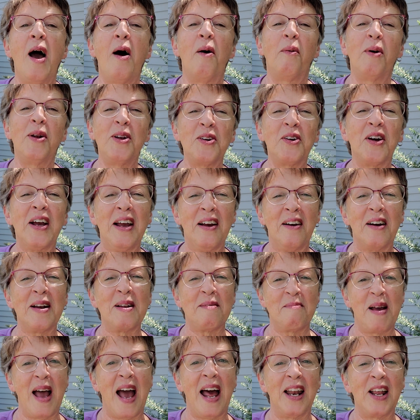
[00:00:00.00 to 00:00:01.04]
When you're here in
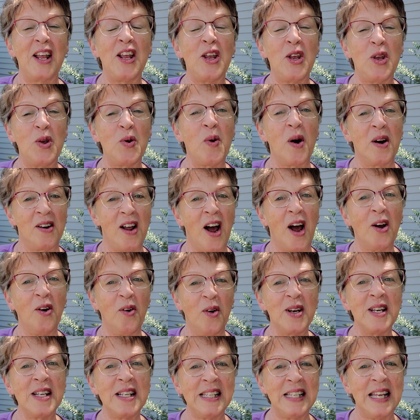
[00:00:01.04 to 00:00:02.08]
Amana, you are not
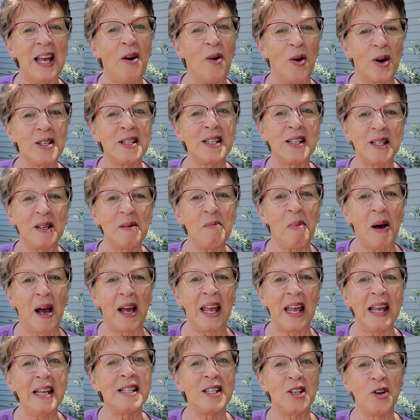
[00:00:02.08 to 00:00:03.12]
going to see horses and
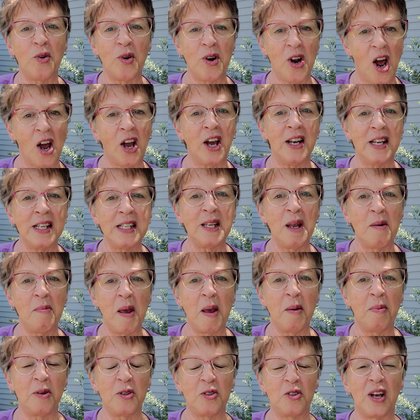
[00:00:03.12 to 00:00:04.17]
buggies. You are not going to see
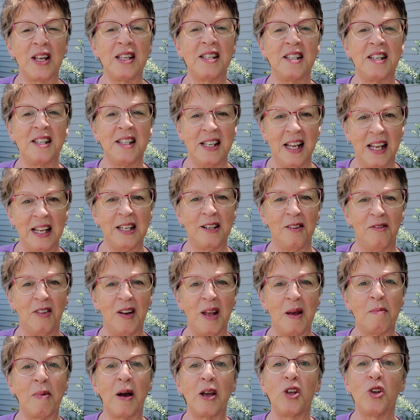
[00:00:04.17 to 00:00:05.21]
people dressed
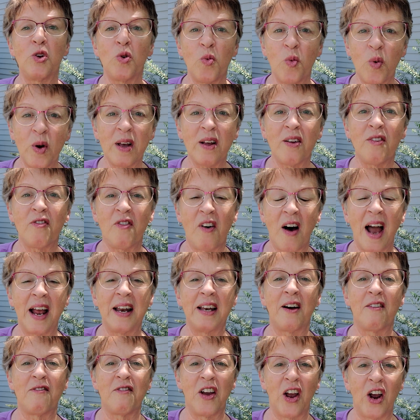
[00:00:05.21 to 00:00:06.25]
distinctively, but you will find
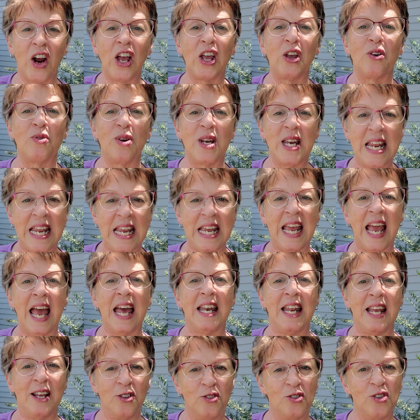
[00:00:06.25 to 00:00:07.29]
a very unique and
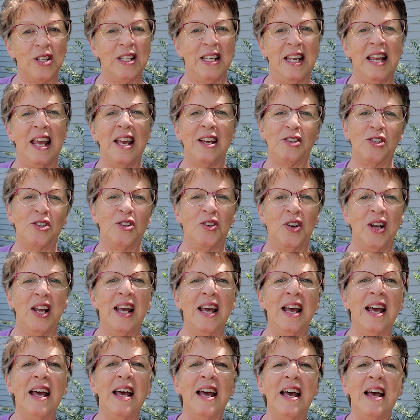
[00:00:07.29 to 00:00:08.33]
interesting history,
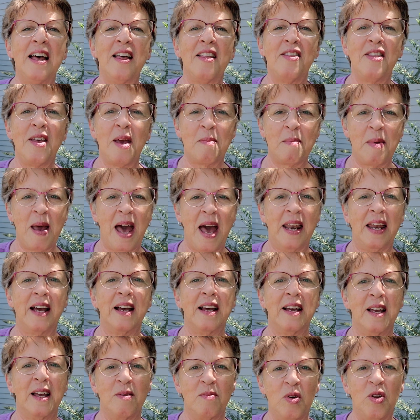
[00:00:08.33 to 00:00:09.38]
the Amana
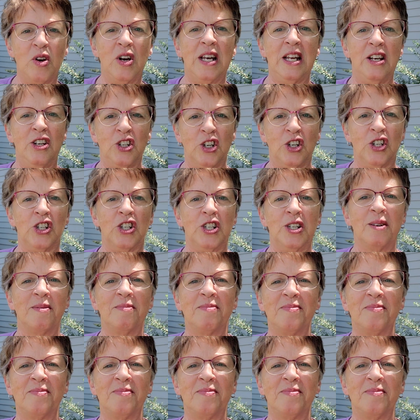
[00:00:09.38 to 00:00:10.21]
Community Church.